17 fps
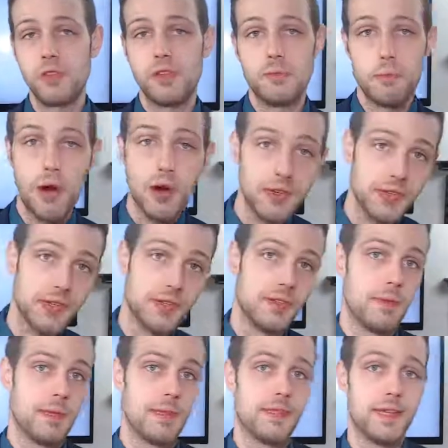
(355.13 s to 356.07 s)

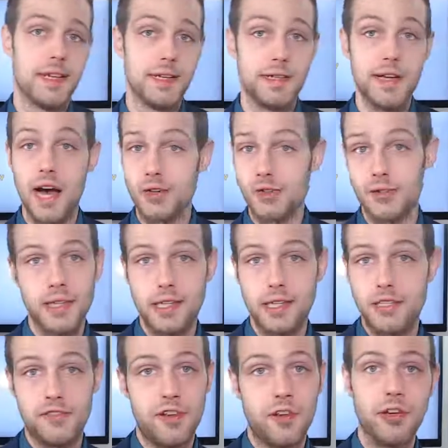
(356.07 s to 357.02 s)
Marxism, it's a doctrine that
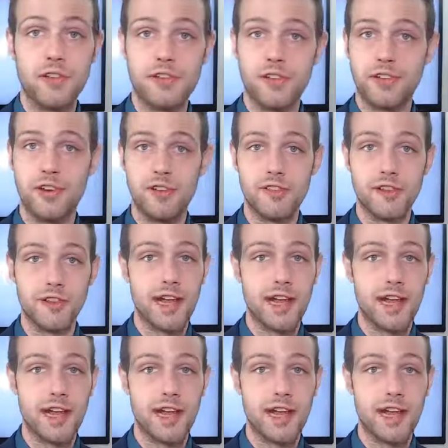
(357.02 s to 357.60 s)
has failed over and over